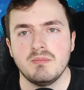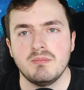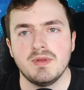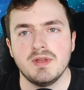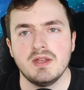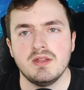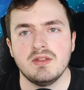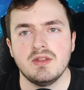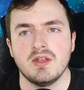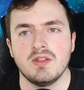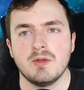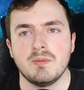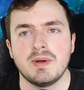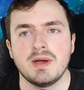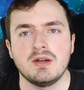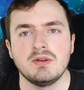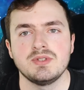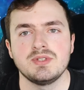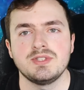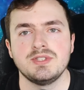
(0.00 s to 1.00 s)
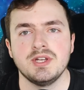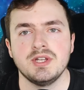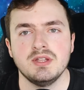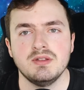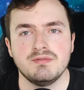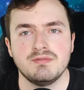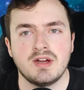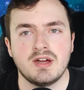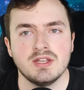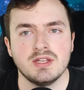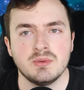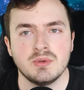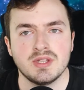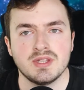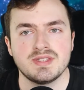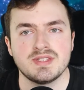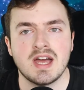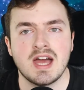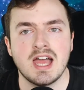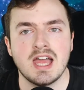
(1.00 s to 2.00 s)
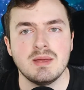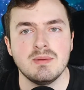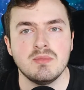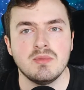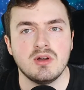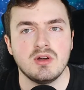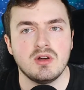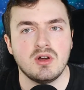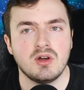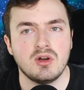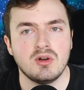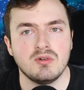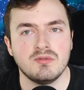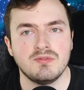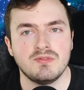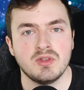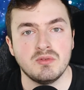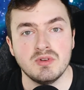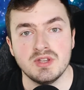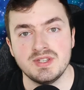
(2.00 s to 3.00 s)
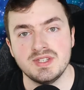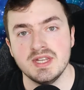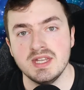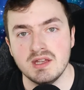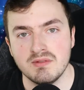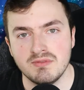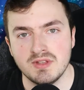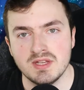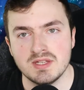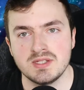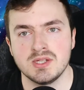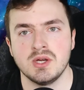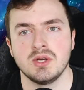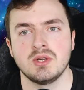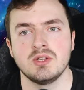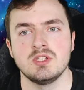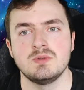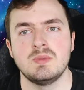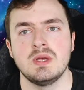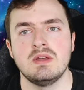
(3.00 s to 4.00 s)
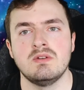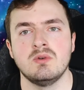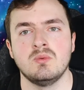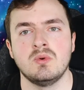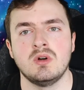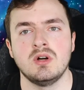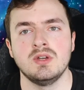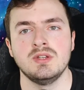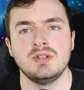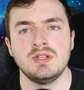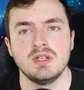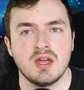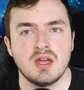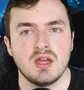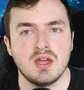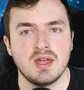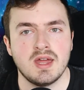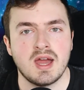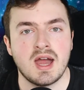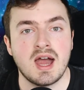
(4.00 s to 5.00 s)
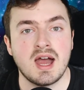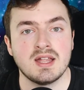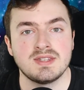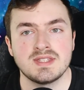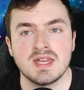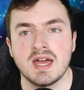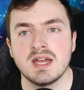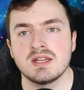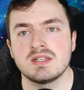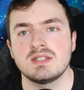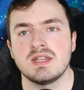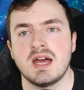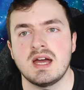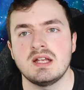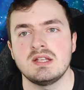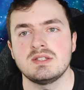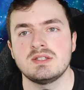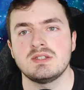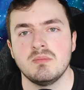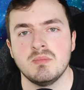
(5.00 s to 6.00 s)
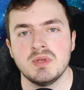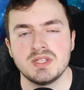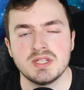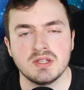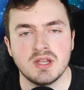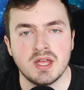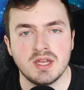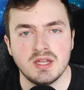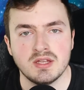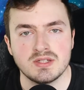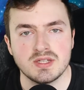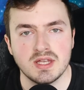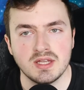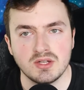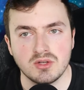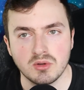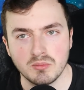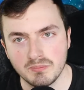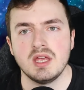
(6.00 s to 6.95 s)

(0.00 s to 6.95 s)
being that the pound sterling value at the time of the receipt of these tokens being rewarded are taxed as miscellaneous income.